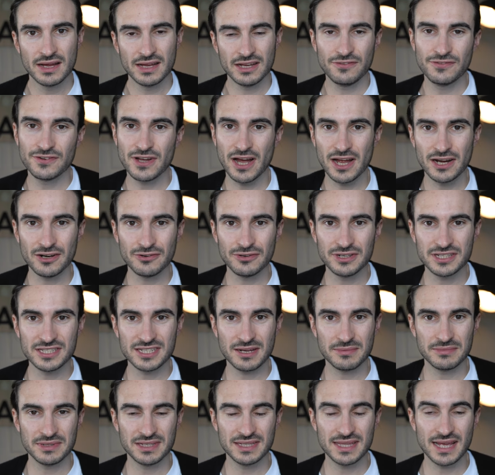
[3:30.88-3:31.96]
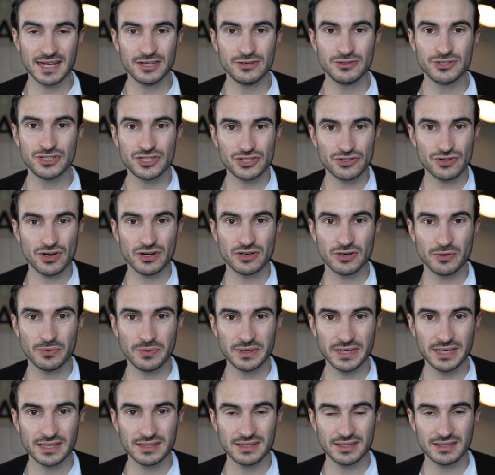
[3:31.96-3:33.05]
If colour is something that you struggle
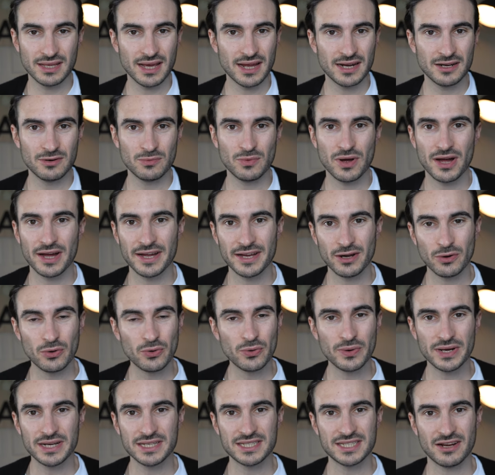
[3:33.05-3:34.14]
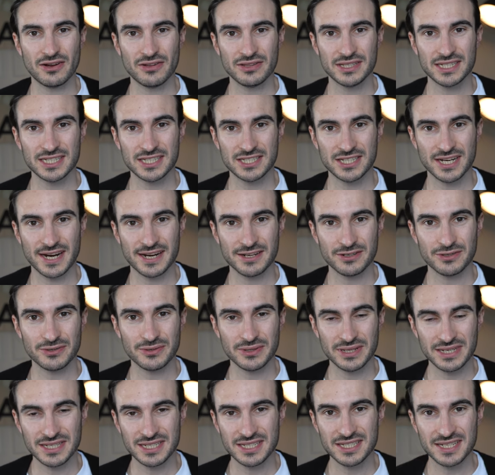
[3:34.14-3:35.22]
with, then what I always say on this
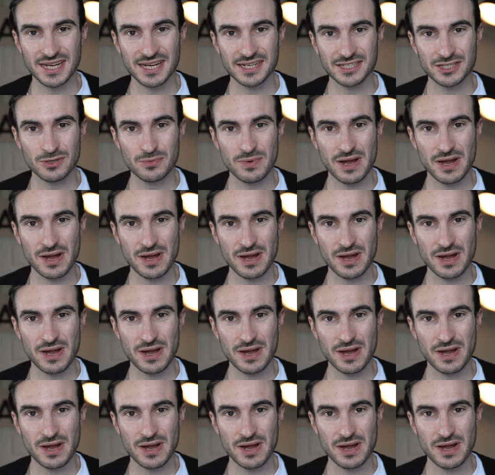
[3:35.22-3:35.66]
channel is stick to